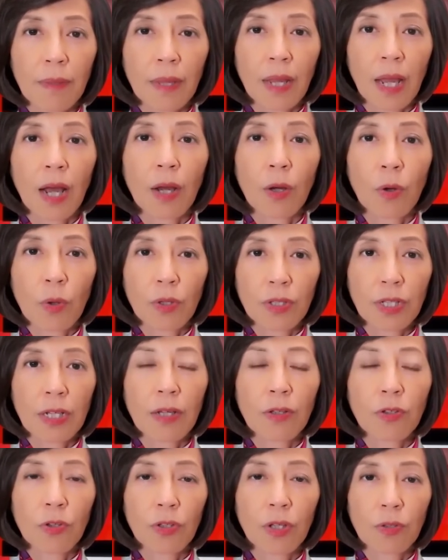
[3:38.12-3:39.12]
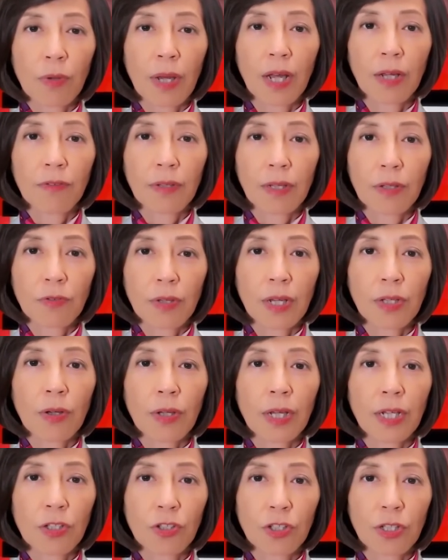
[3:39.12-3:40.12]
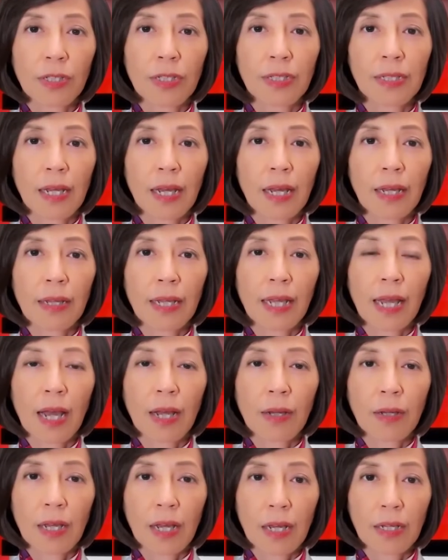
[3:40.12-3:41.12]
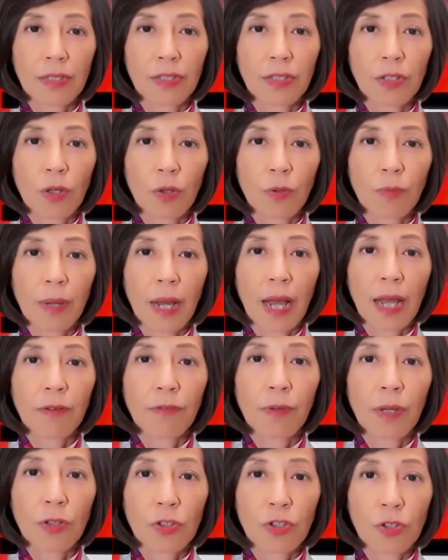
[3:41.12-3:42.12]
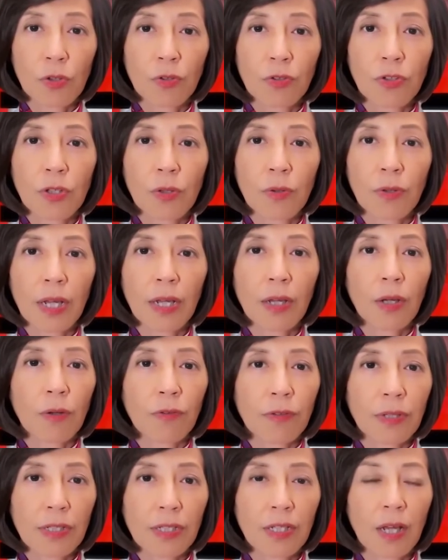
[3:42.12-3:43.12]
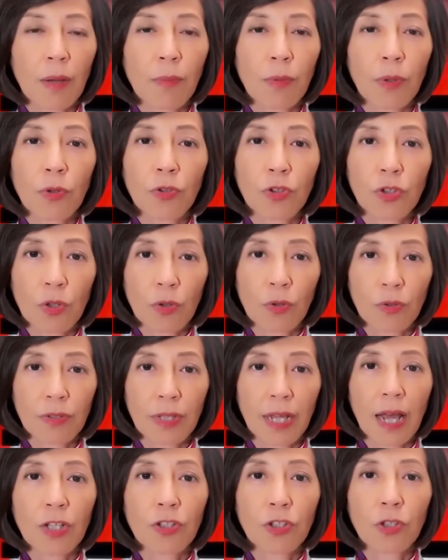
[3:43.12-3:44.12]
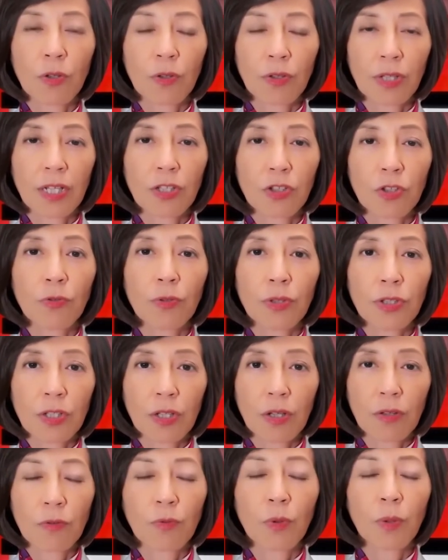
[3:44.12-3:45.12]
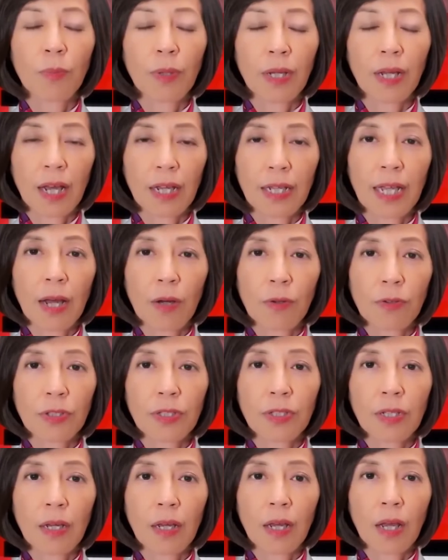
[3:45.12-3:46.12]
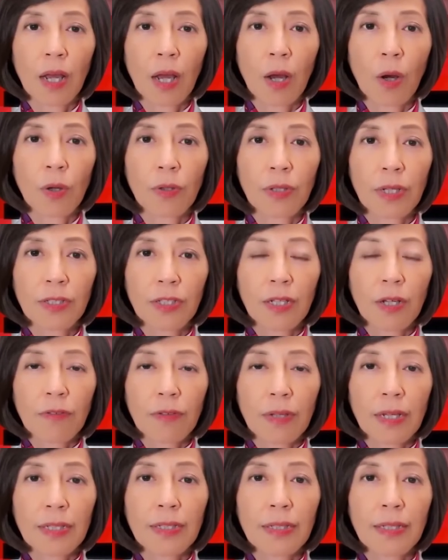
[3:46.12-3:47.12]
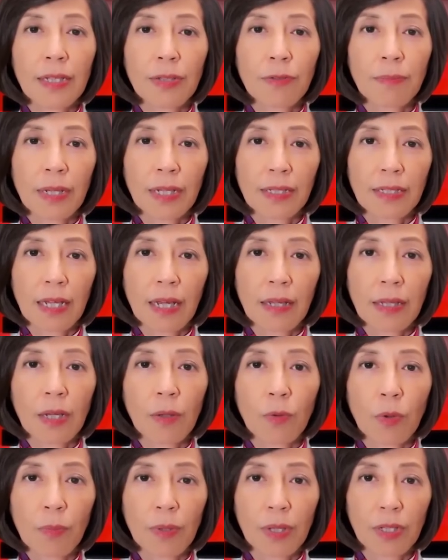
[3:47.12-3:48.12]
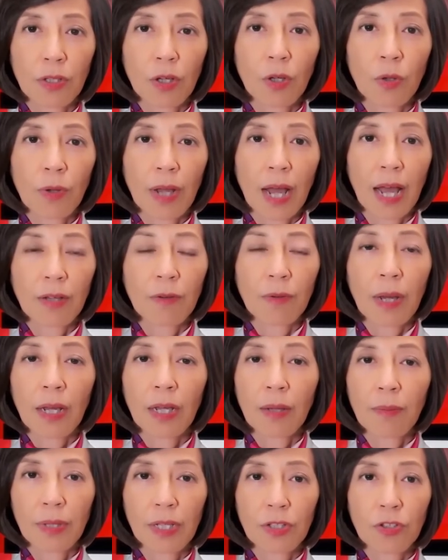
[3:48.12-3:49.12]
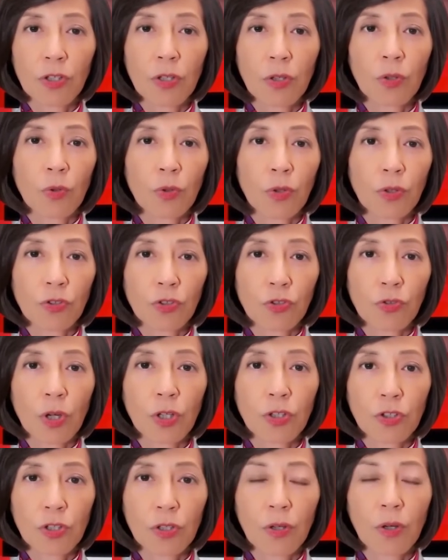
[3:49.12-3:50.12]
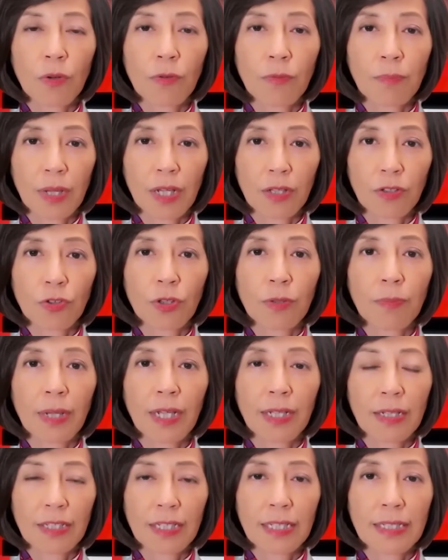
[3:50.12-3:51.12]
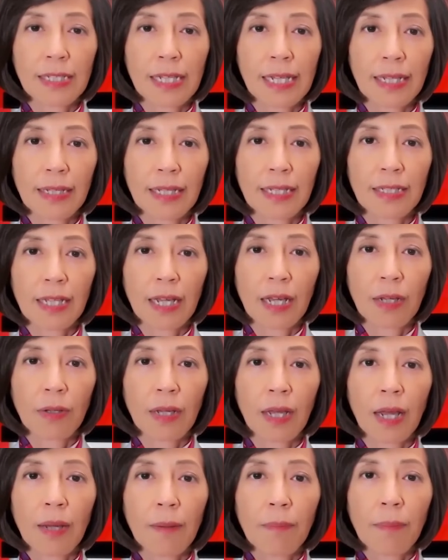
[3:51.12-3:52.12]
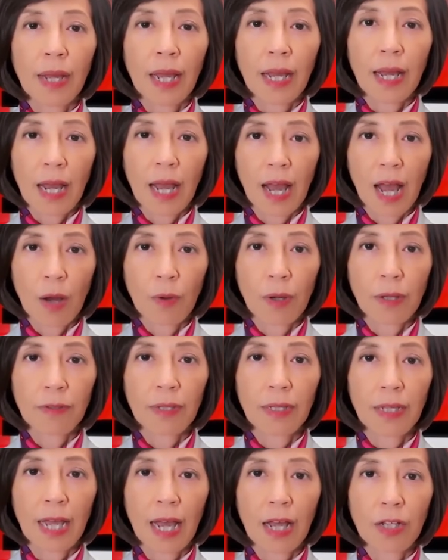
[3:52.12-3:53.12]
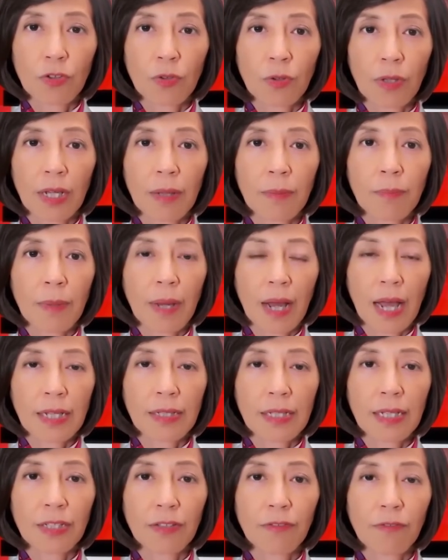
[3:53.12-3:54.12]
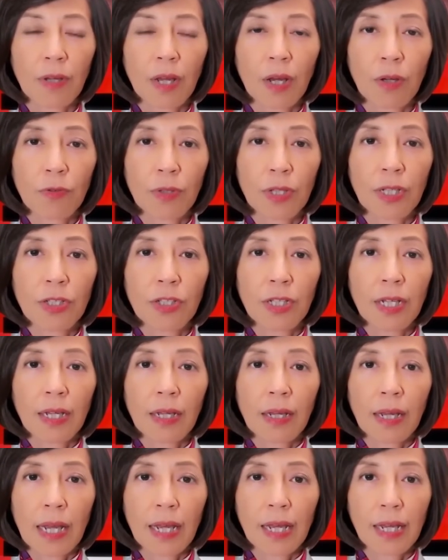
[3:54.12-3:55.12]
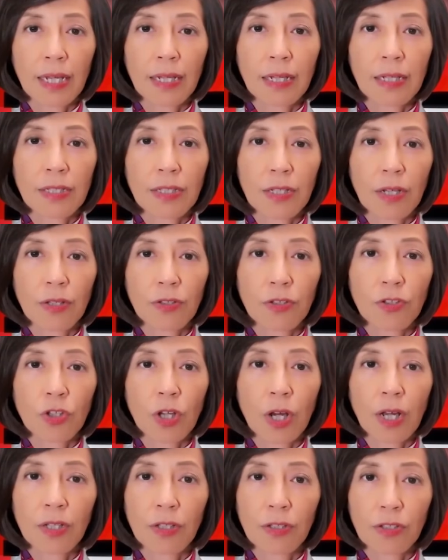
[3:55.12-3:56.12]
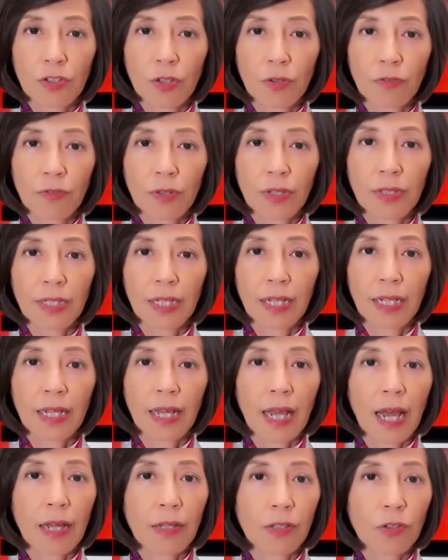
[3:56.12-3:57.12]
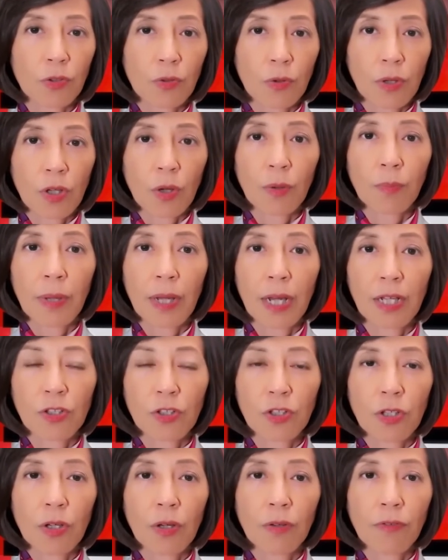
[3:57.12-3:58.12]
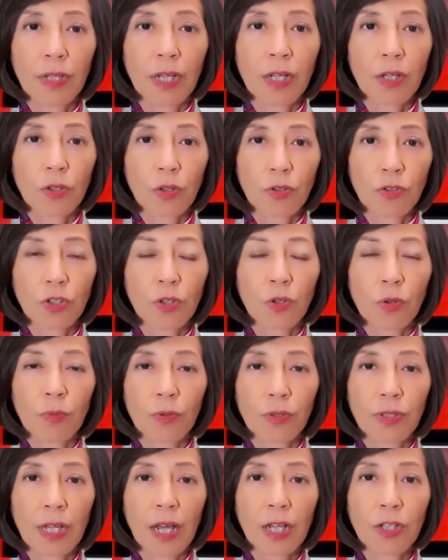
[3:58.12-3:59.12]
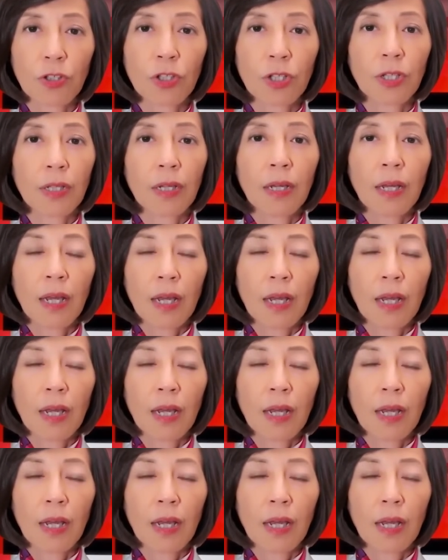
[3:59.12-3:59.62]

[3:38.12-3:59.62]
According to the relevant regulations, the area, scope, and functional zoning of the Scarborough Shoal National Nature Reserve will be announced. On the surface, this means that there will be no land reclamation or construction of military bases in this area. However, the actual impact is far-reaching. It asserts China's sovereignty, and through a combination of ecological protection,